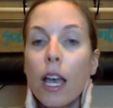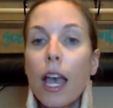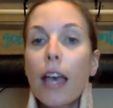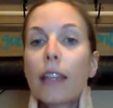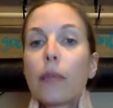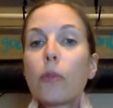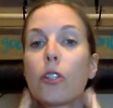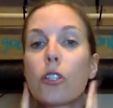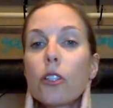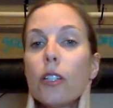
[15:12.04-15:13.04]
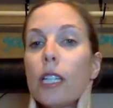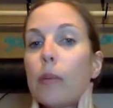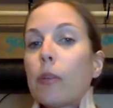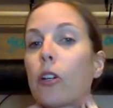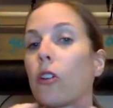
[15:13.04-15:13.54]
And then we're just going to
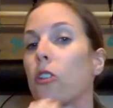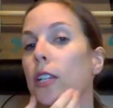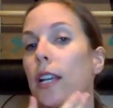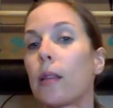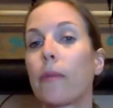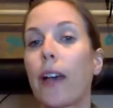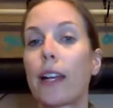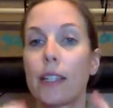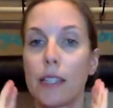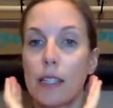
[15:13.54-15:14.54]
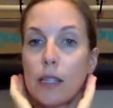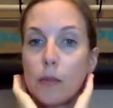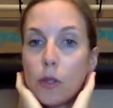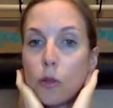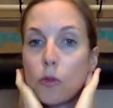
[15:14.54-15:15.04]
keep encouraging that lymphatic
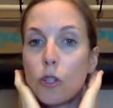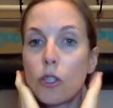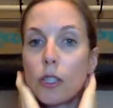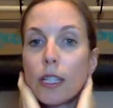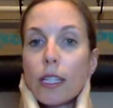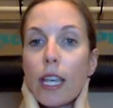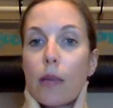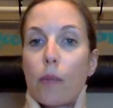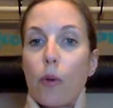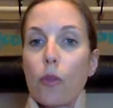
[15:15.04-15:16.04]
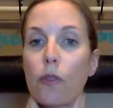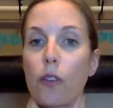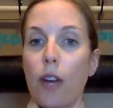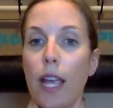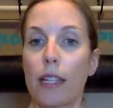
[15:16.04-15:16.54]
system. So just like take both of
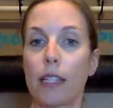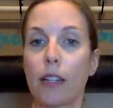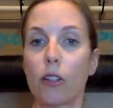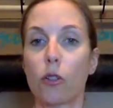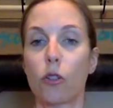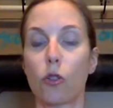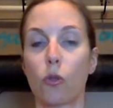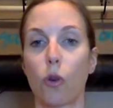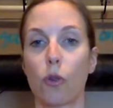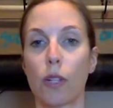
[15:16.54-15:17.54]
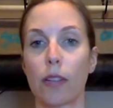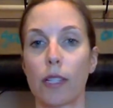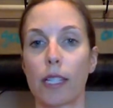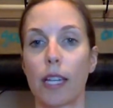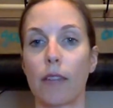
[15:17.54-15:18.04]
your hands there and stroke down the
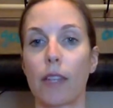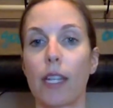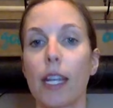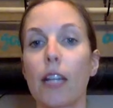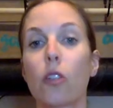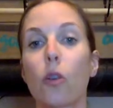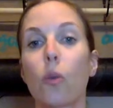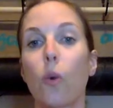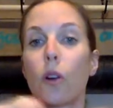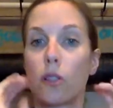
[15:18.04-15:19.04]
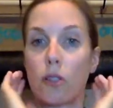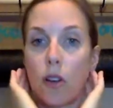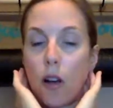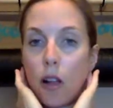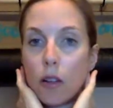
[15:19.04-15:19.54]
side of the neck towards the
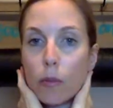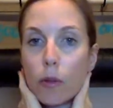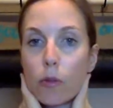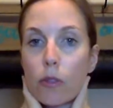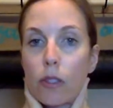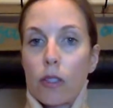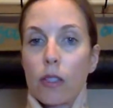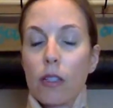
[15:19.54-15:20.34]
collarbones.